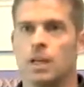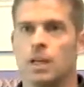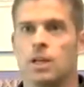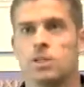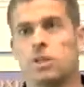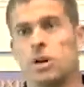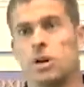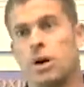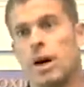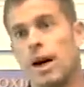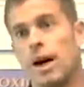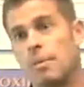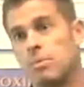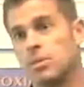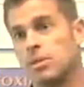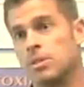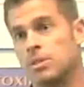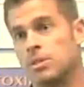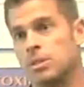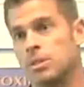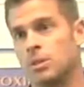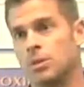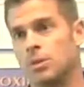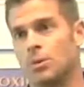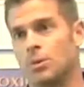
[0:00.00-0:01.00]
So
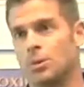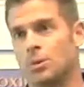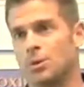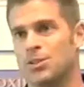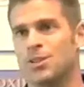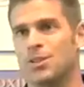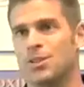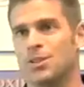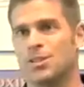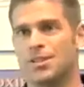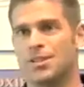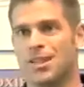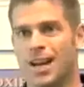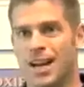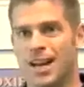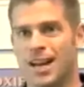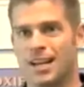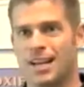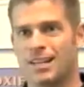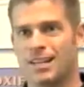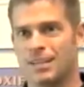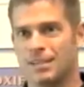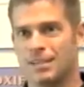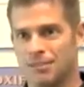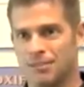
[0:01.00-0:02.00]
Hepasil was
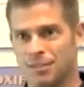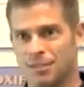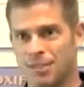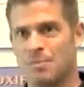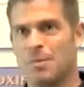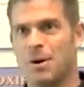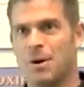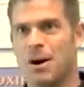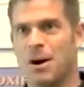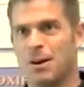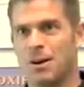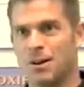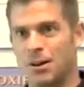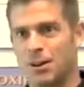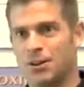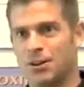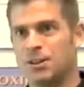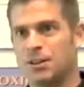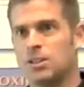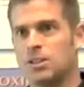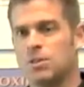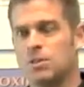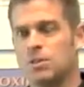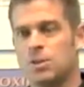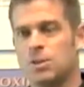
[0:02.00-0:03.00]
designed to flip on all
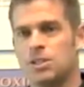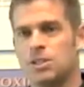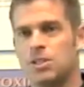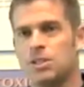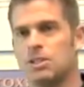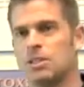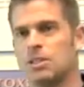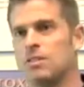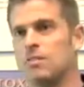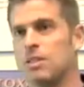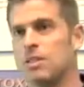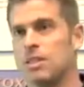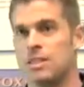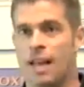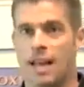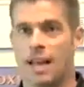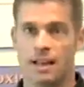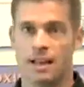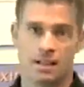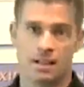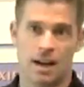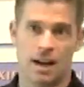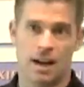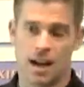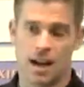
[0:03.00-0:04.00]
these switches of these
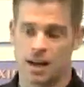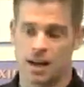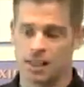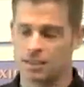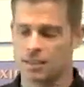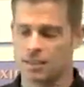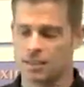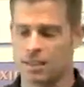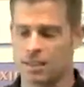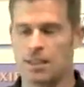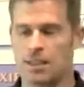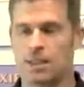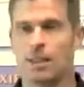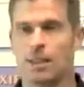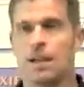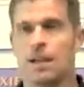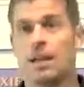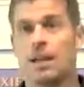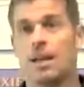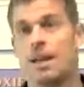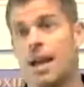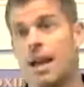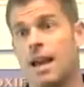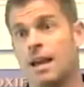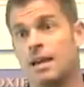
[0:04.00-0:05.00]
antioxidant
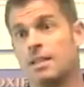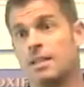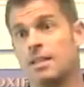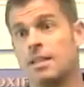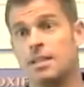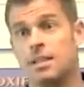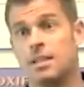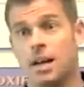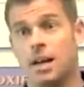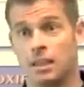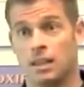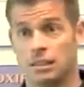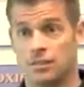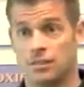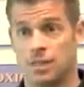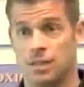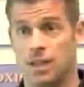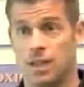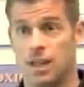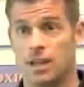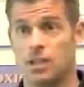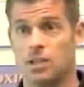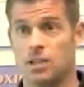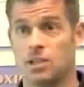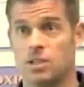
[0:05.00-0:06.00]
and
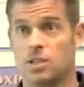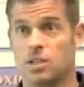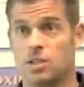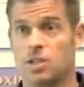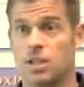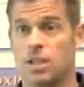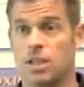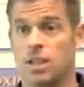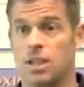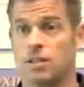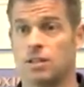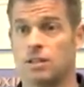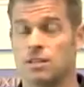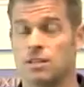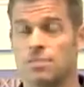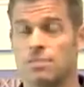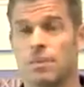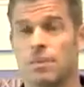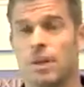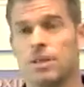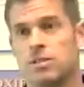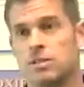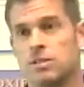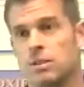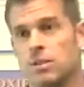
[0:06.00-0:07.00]
detoxification genes.
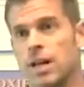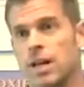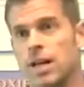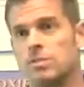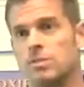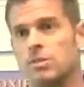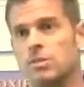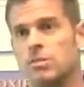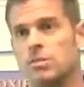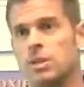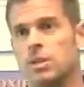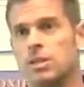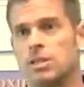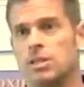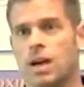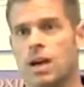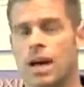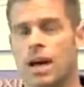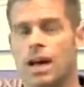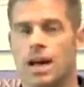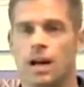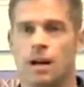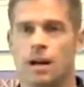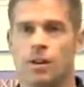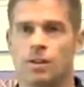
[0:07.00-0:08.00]
And so that's what we
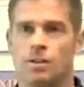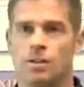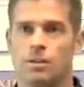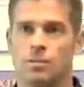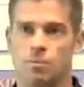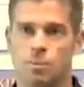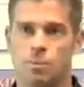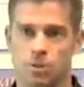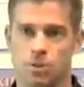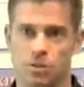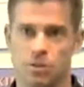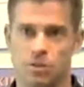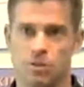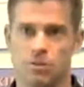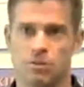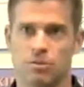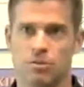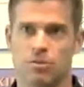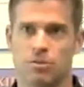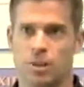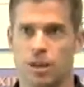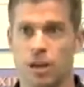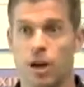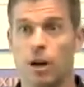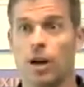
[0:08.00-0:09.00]
sought out to
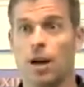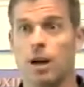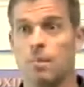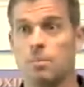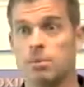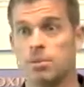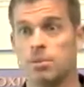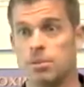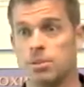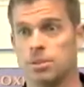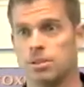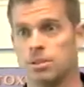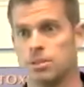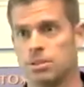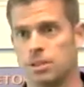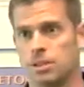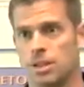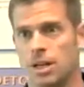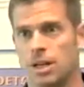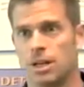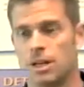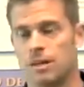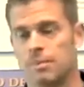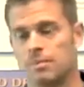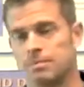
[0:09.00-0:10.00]
prove in our Hepasil
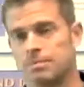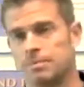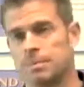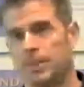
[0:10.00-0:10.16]
study.